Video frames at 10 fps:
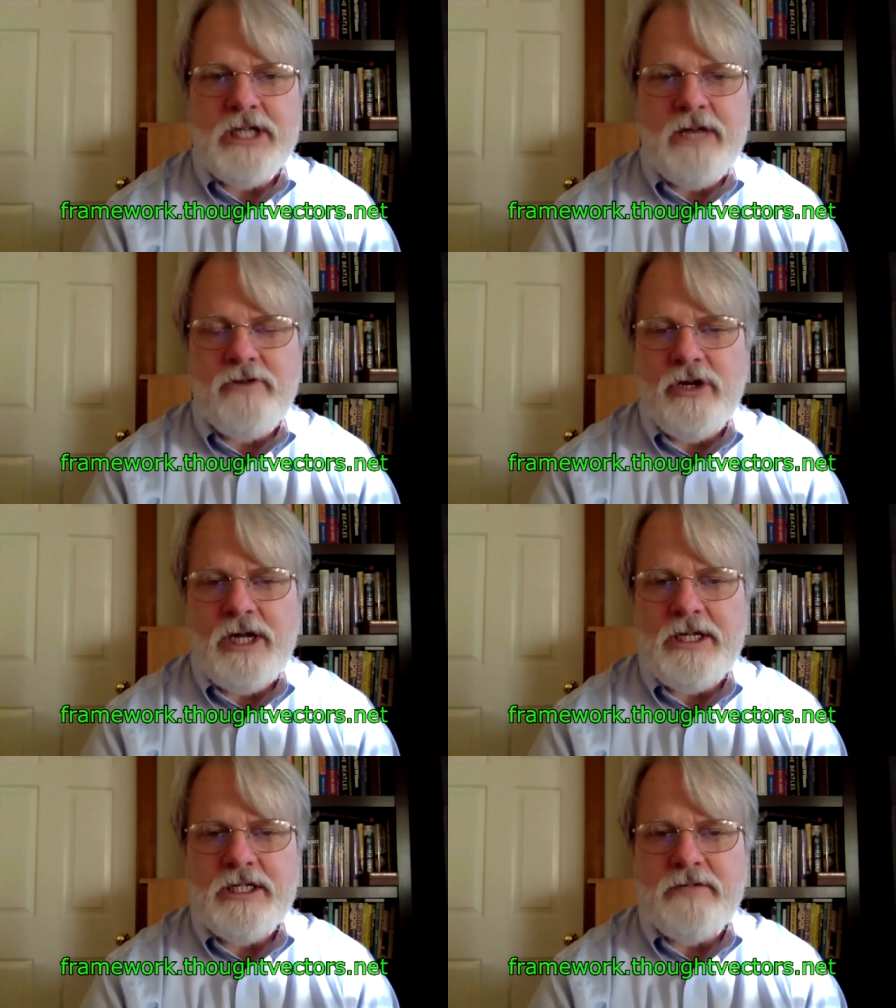A lot of good
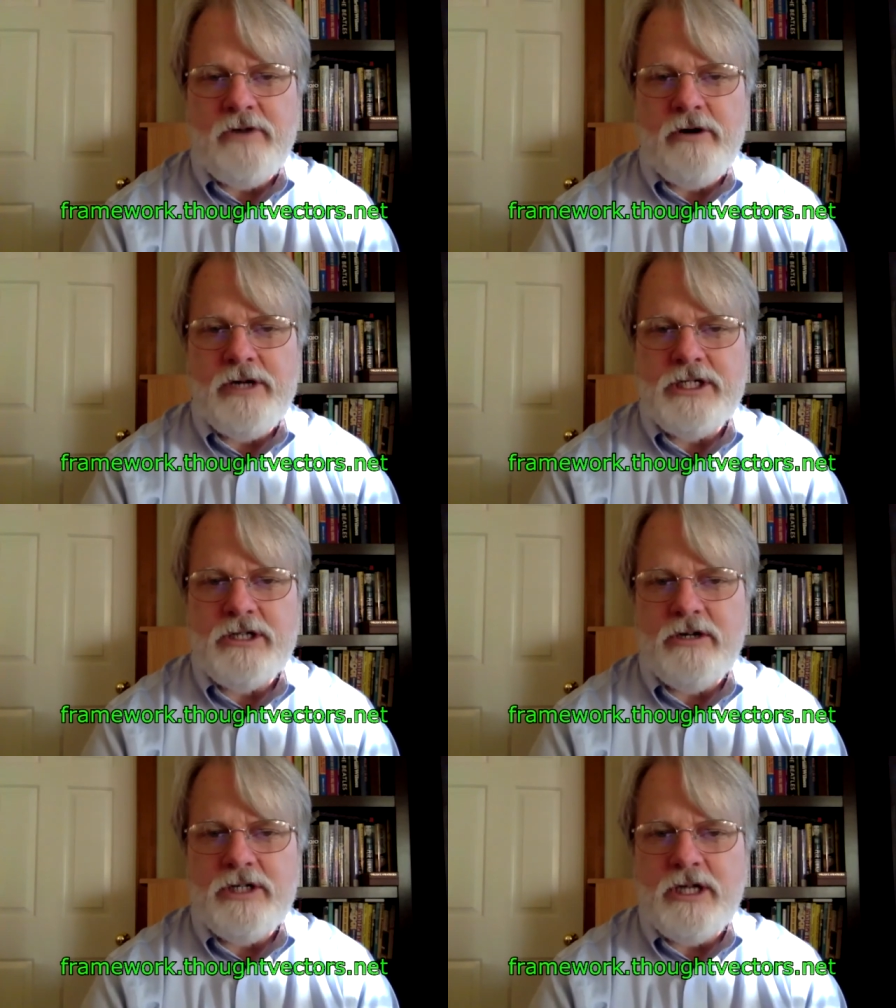ideas have already
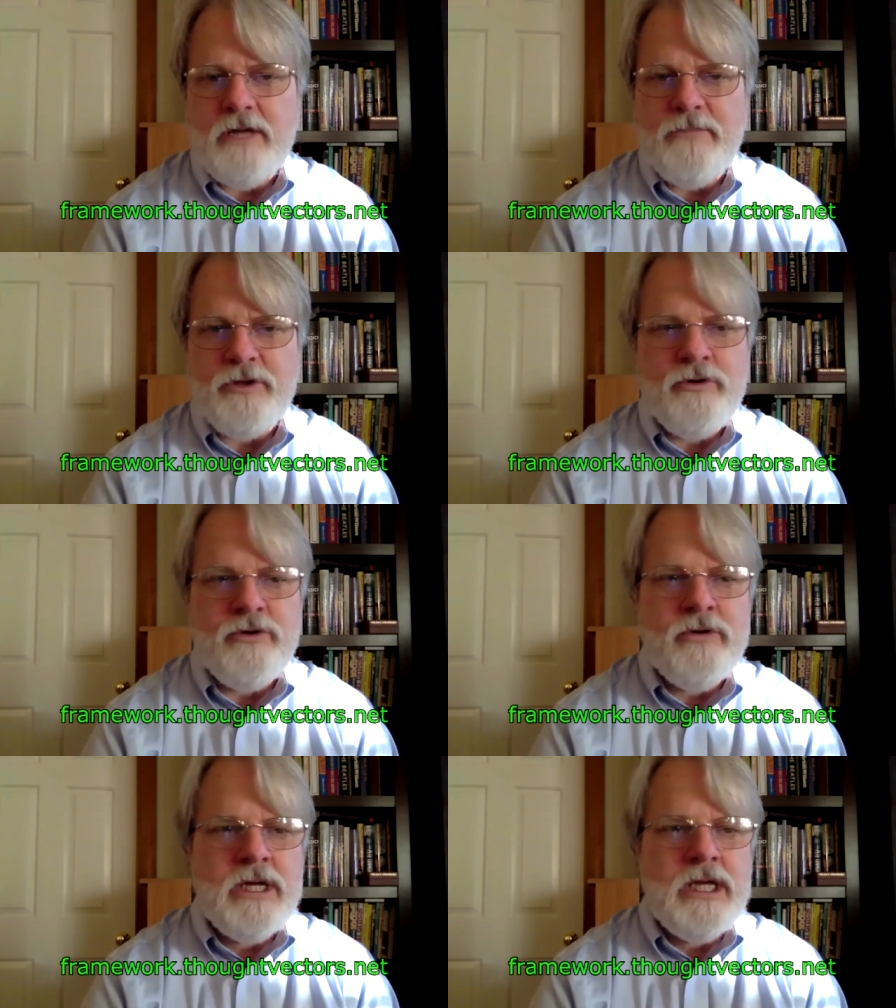started to come
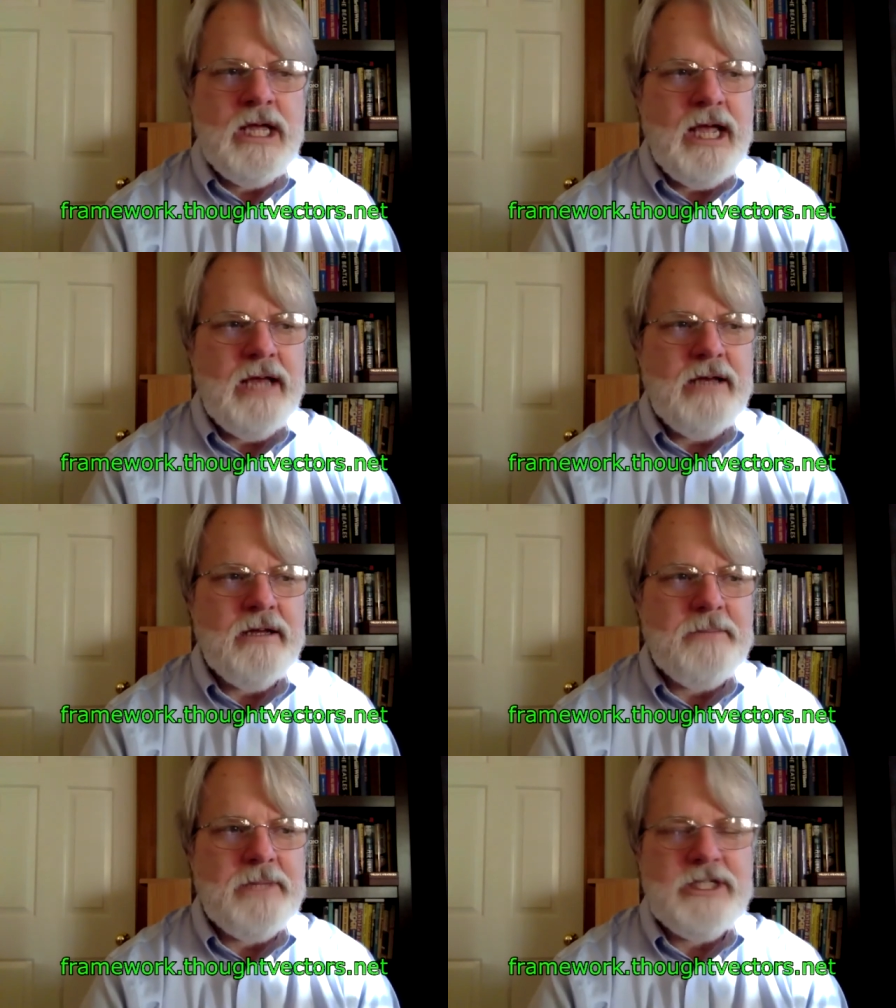through. And
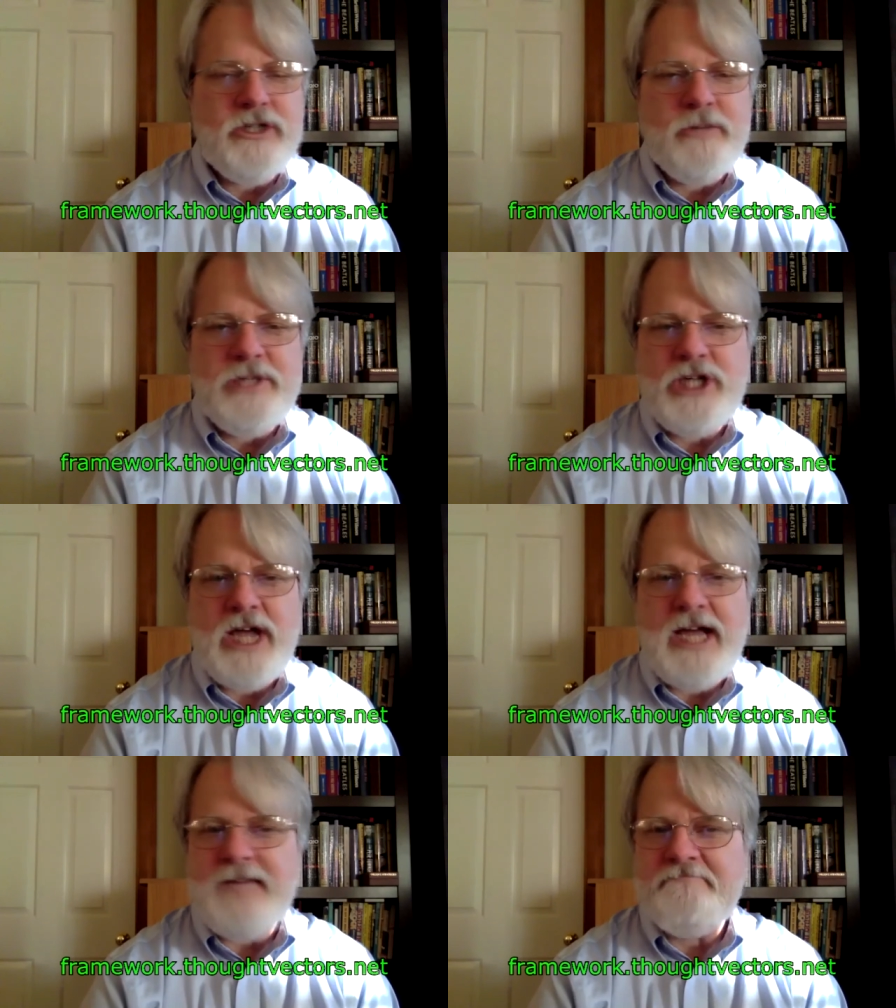please don't be shy.